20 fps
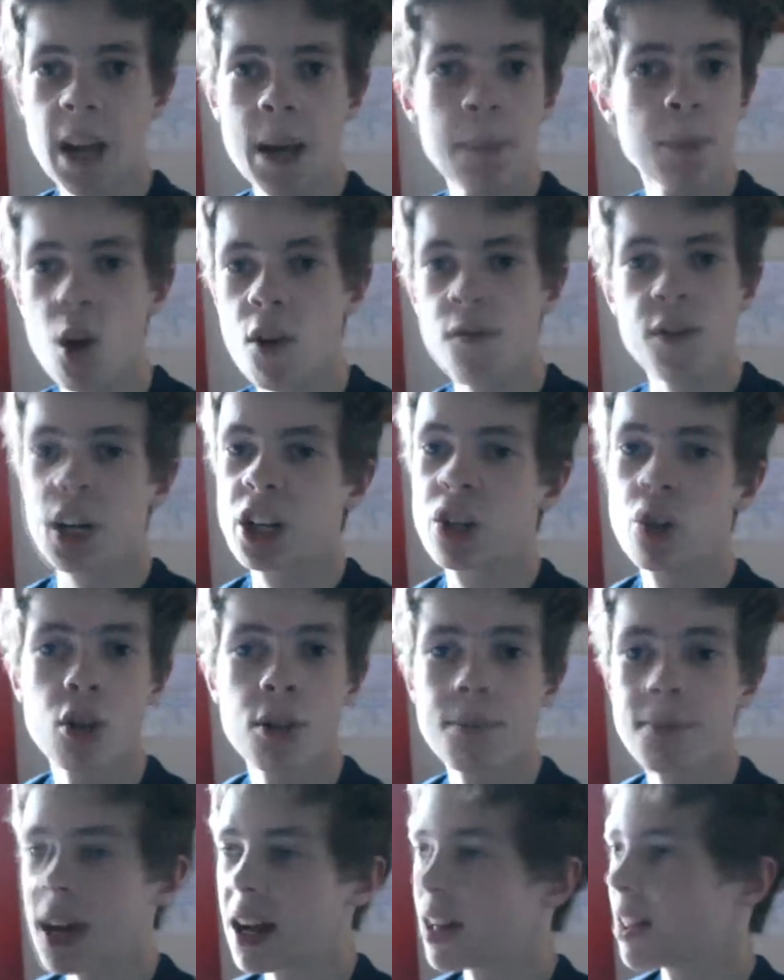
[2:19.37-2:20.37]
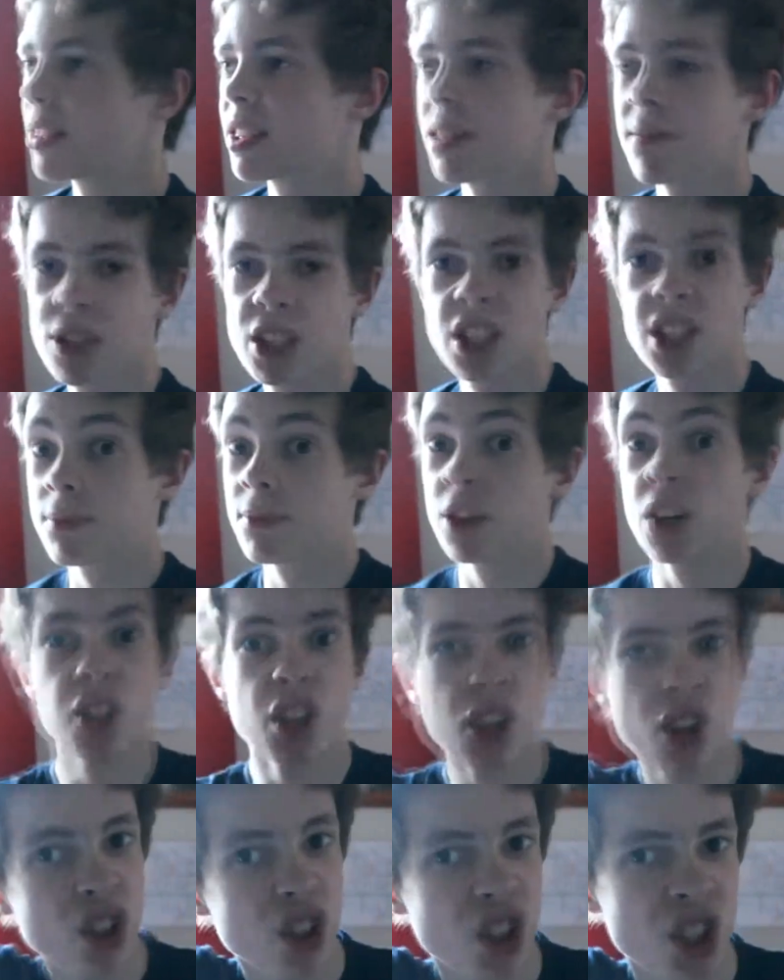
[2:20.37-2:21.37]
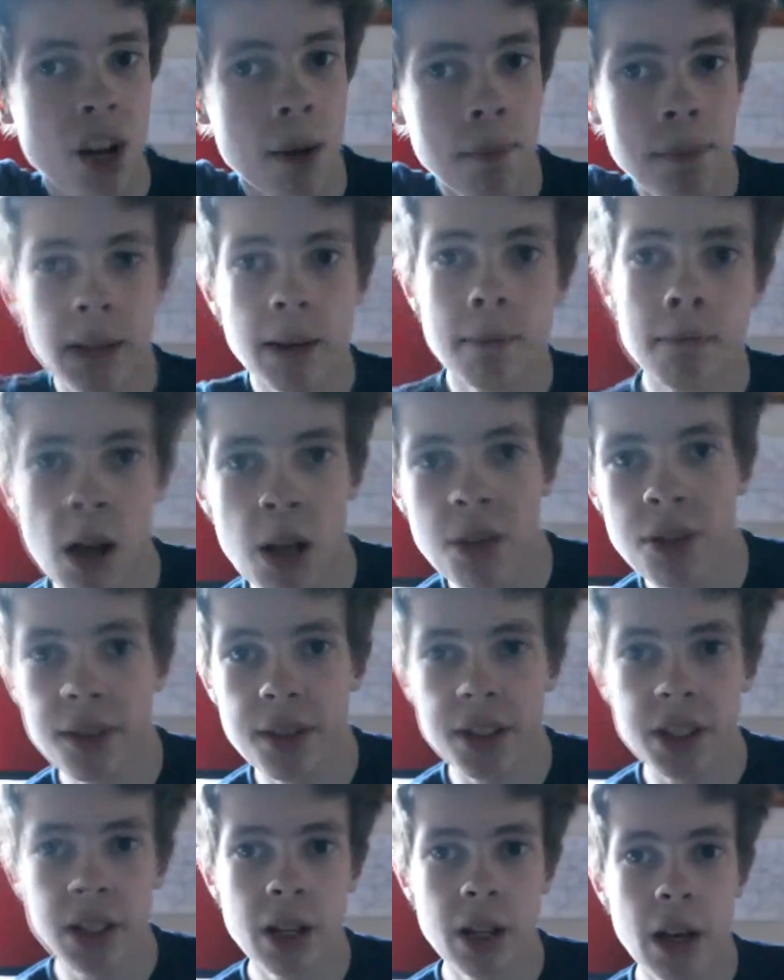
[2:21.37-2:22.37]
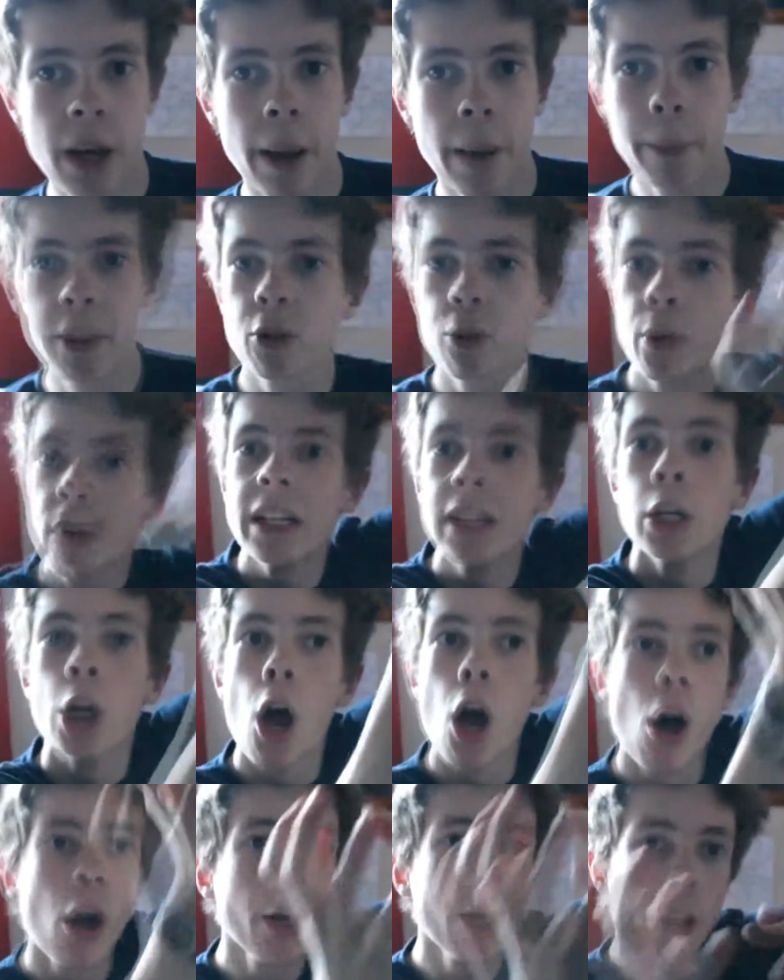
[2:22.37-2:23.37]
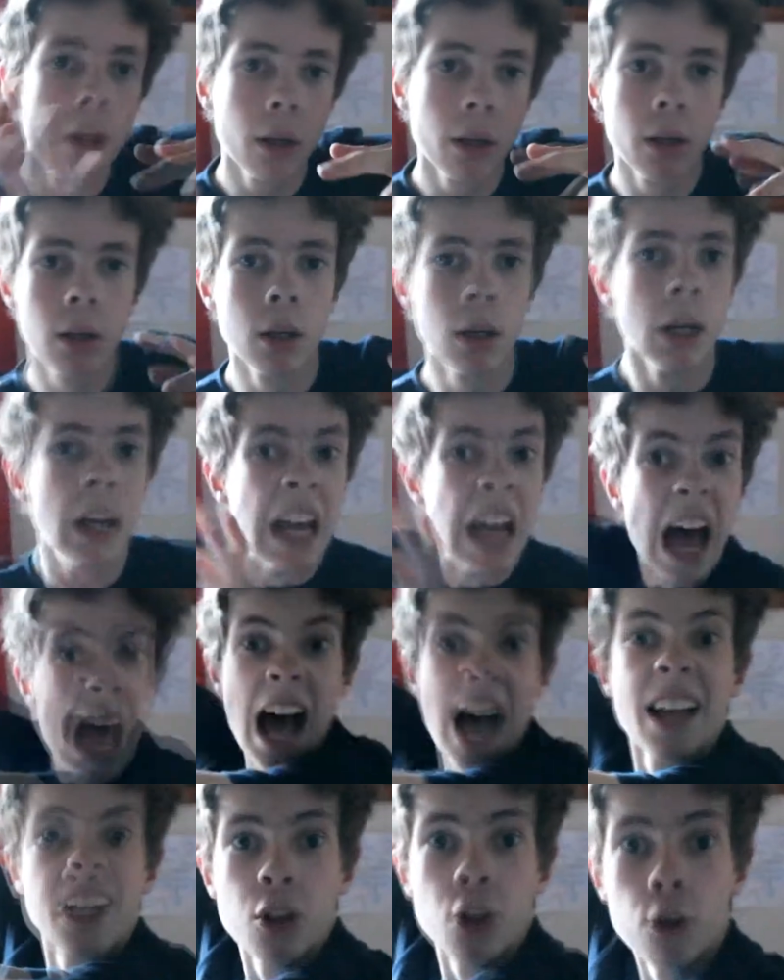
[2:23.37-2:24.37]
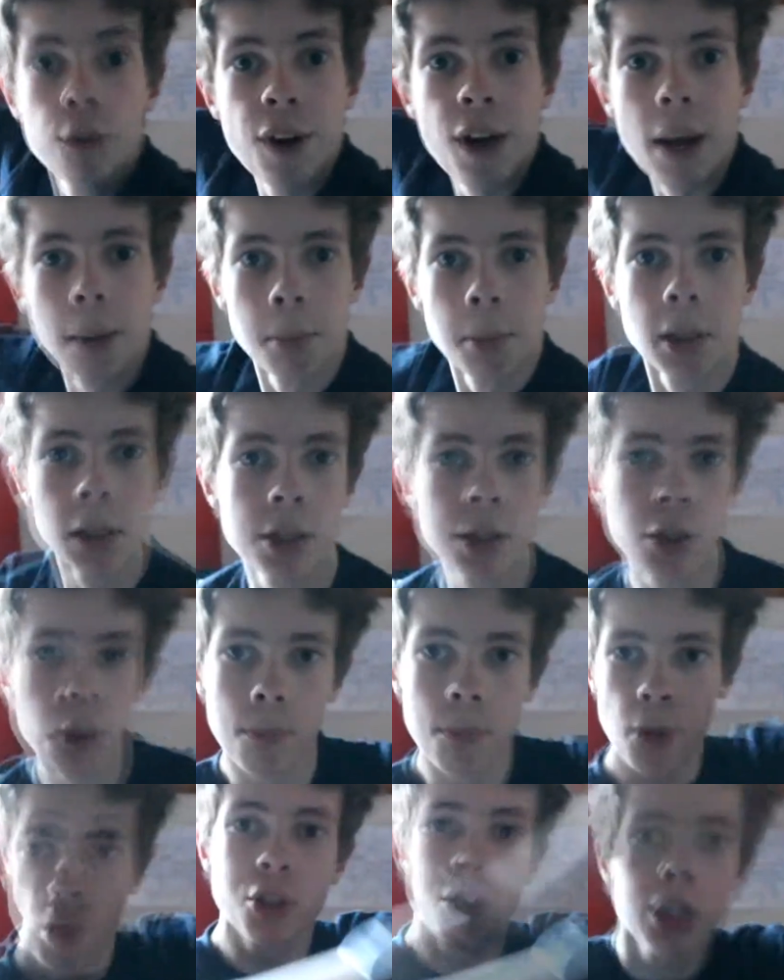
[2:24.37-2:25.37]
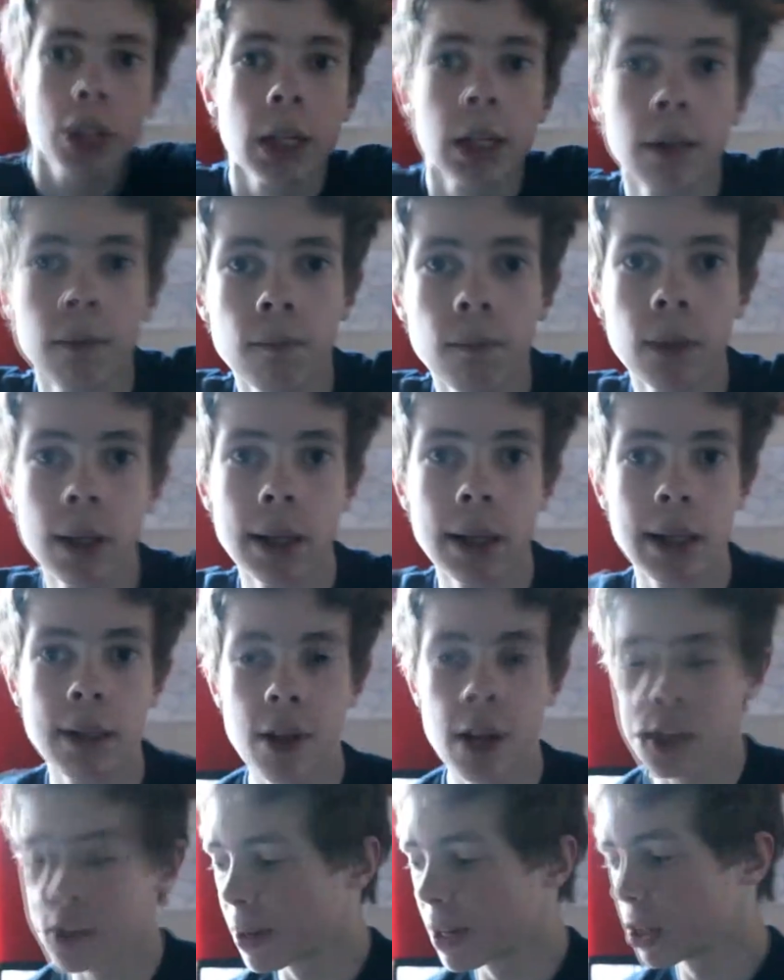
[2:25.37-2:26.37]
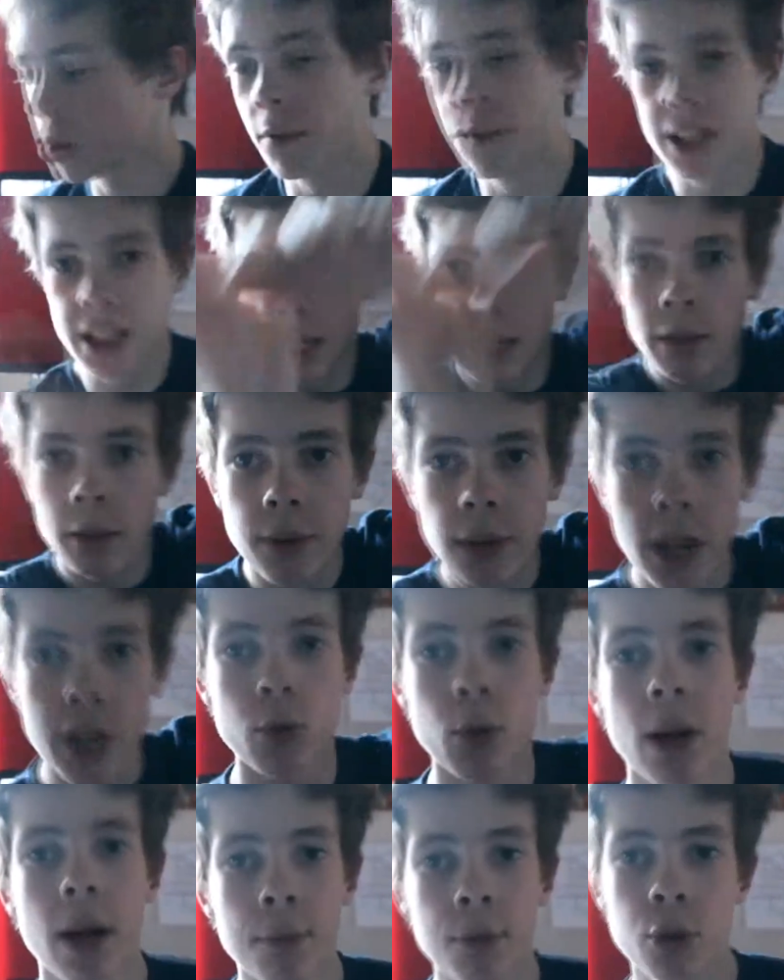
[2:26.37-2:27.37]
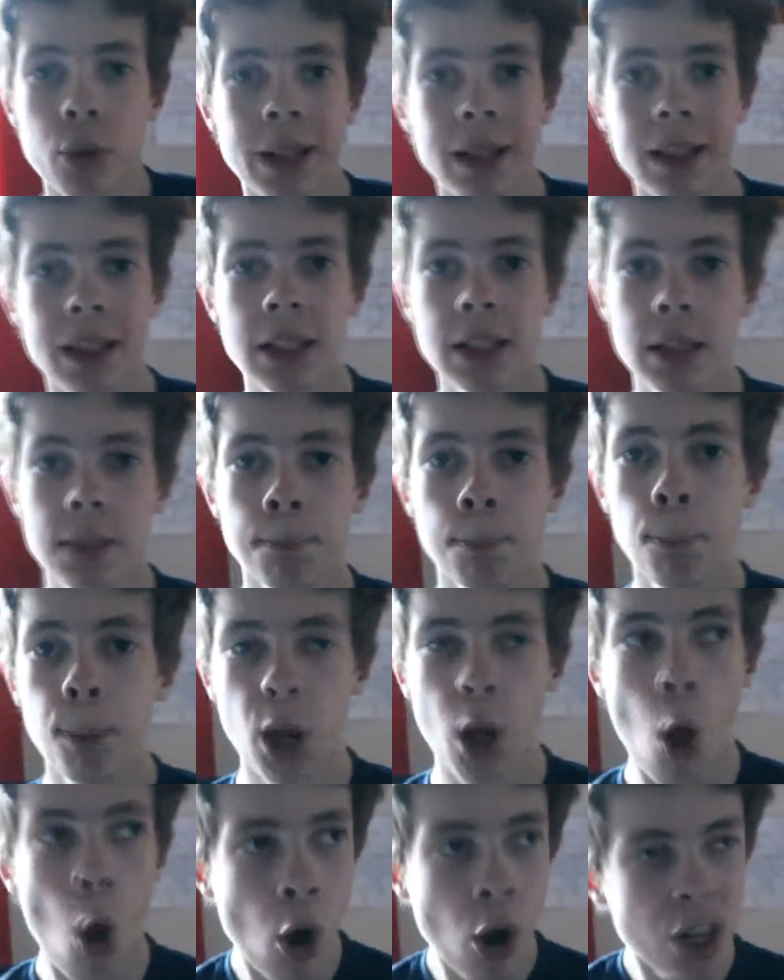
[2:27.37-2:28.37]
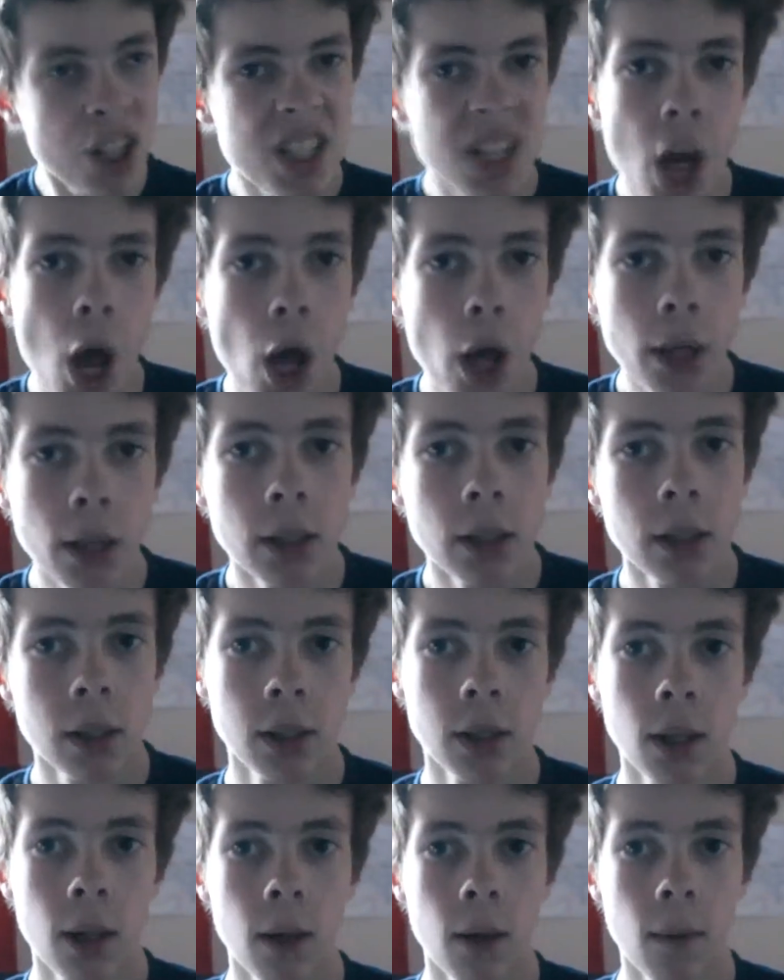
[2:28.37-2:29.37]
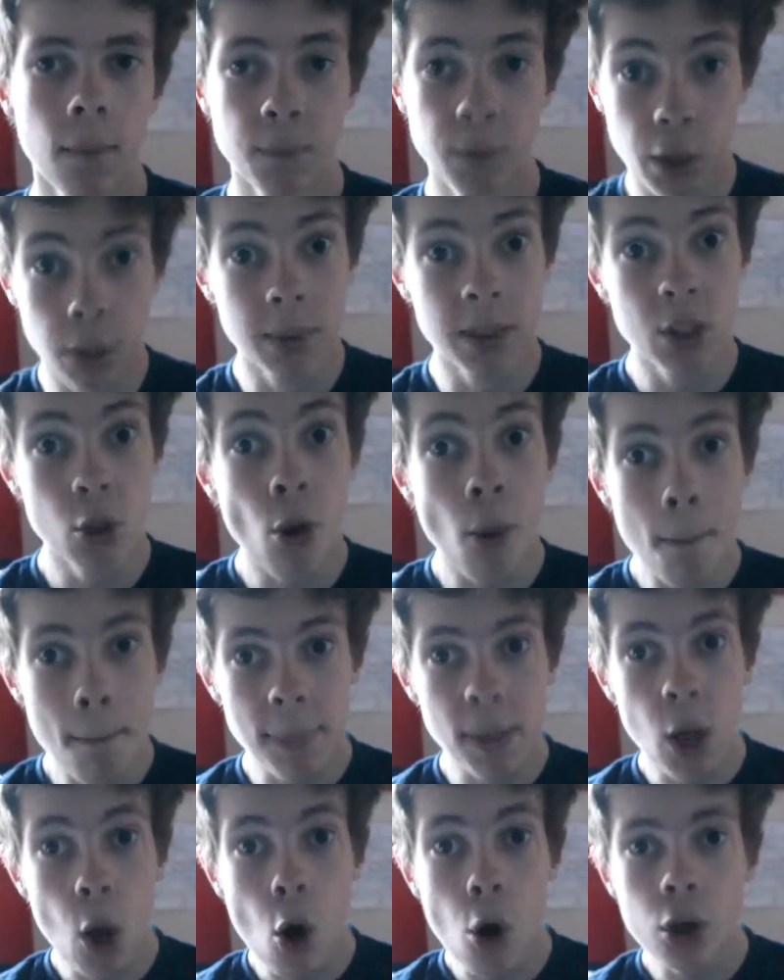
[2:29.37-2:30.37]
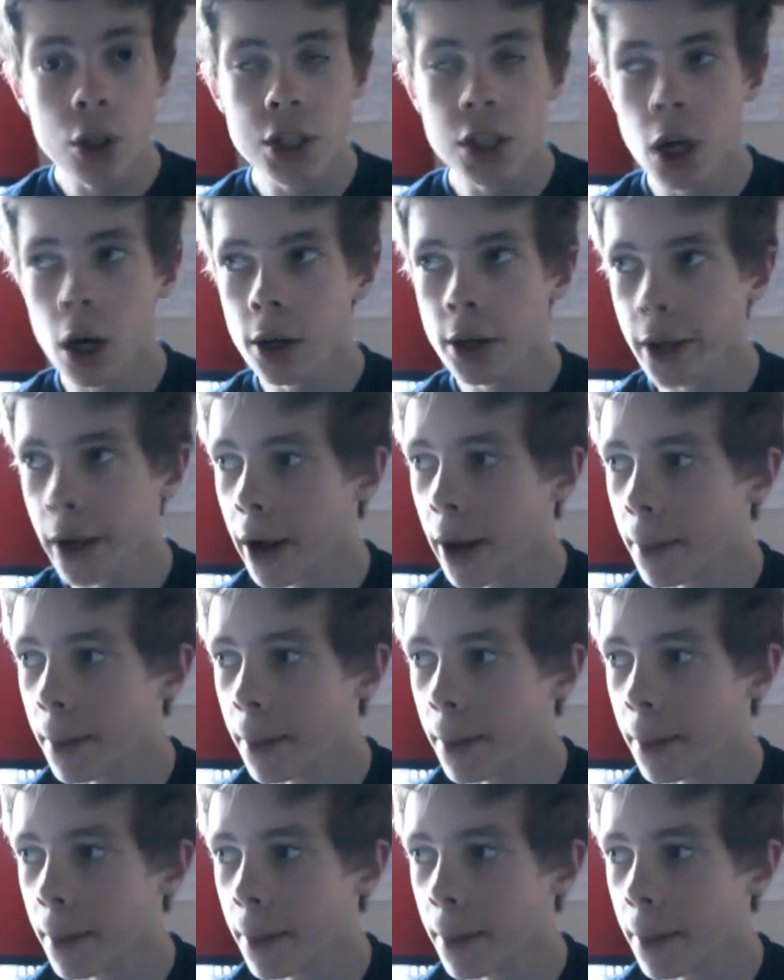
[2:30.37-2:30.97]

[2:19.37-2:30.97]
I'm not very good at maths. There's a good something months between now and November, so I'm not just going to leave that space. Obviously, that's why I'm doing these blogs now. I'm going to be doing blogs now.